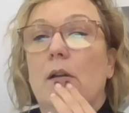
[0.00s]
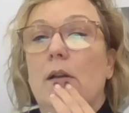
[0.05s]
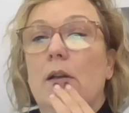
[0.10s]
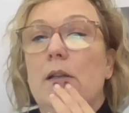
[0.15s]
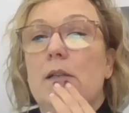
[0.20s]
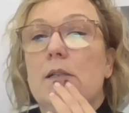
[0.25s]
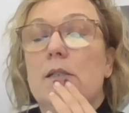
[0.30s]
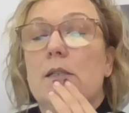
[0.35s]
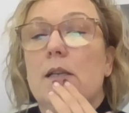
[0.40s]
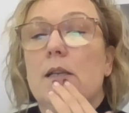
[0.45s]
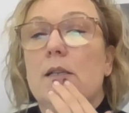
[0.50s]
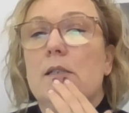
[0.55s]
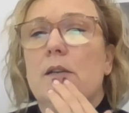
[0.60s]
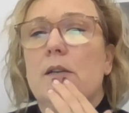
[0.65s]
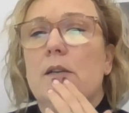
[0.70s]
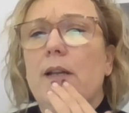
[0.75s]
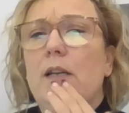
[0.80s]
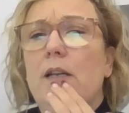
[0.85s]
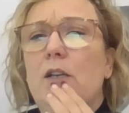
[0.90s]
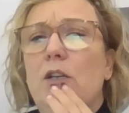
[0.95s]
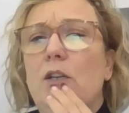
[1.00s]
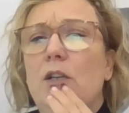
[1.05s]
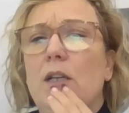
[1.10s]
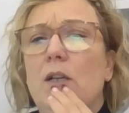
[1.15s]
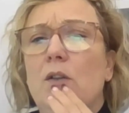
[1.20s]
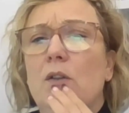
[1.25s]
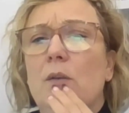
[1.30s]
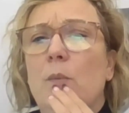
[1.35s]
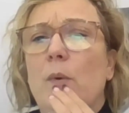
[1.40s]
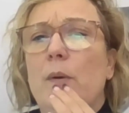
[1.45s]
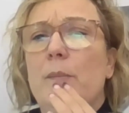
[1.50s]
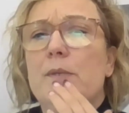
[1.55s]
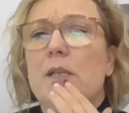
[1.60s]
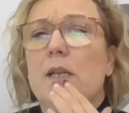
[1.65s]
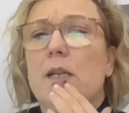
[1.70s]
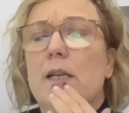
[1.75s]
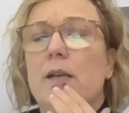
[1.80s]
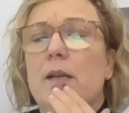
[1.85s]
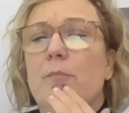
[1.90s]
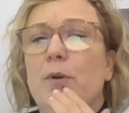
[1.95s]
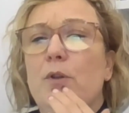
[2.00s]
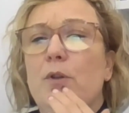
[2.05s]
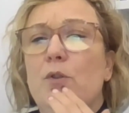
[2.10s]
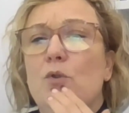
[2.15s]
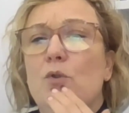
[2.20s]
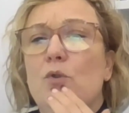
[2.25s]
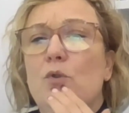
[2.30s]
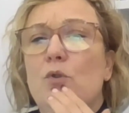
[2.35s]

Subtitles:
it says, I've had a look on the website and both